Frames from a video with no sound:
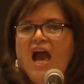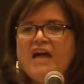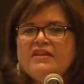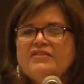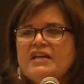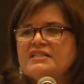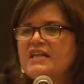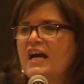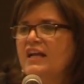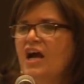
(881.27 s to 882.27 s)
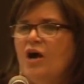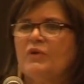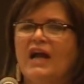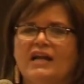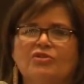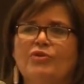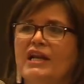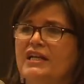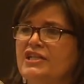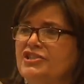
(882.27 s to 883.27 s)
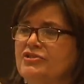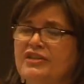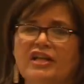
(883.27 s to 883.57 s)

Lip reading: And then they said, we got credit issues.